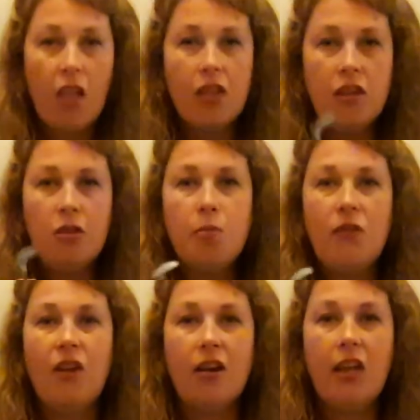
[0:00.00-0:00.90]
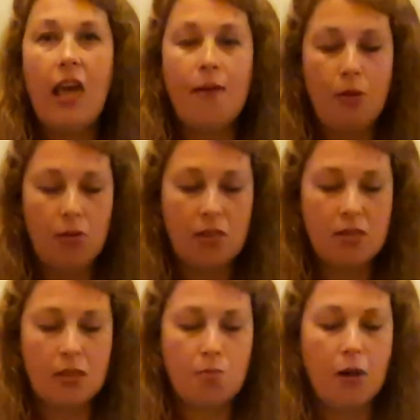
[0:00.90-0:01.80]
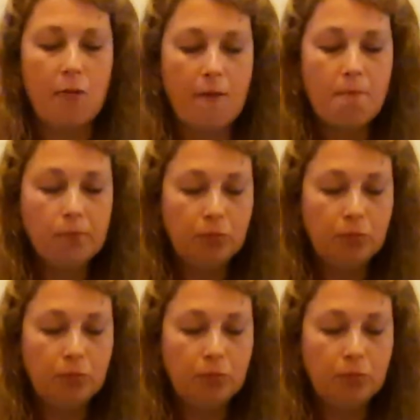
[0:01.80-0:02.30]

I think you'll be very happy with this experiment.